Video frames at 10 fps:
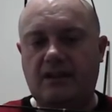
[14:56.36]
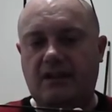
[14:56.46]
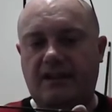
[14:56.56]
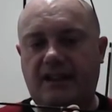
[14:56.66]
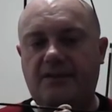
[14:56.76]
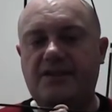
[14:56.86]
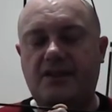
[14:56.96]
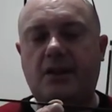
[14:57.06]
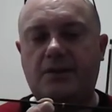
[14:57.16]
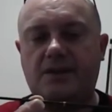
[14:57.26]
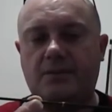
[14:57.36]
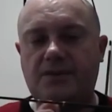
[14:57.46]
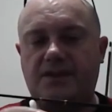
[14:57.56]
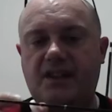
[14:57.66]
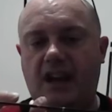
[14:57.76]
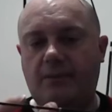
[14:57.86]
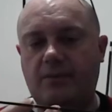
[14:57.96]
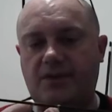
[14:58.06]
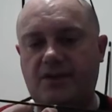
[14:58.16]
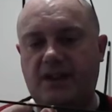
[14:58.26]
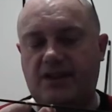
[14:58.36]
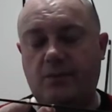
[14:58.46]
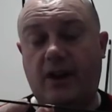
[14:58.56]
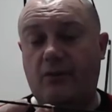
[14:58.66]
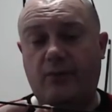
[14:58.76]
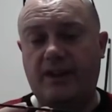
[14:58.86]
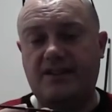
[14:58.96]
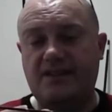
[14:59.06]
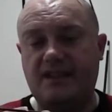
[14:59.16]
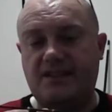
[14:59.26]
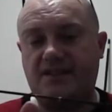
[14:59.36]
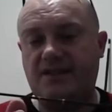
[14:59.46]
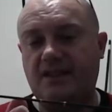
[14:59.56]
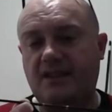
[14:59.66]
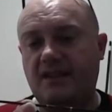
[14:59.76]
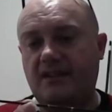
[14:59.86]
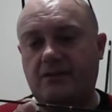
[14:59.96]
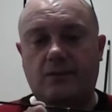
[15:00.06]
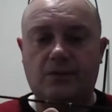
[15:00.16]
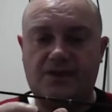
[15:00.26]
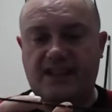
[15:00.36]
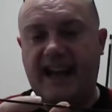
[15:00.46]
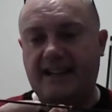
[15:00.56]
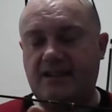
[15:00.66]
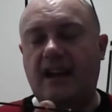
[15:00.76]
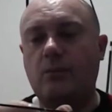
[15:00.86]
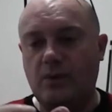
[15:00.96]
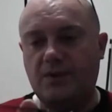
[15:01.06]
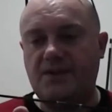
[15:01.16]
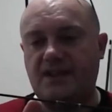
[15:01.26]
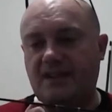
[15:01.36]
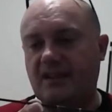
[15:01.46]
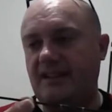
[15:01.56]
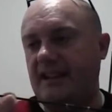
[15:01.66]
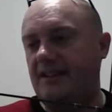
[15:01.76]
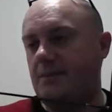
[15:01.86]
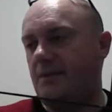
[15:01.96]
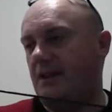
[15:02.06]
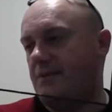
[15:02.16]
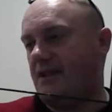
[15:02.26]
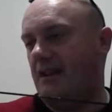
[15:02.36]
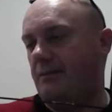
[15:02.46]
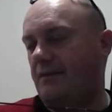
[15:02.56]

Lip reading: and there is a noticeable step, which is actually where a ring sits, or sat and will sit, and then this becomes carbon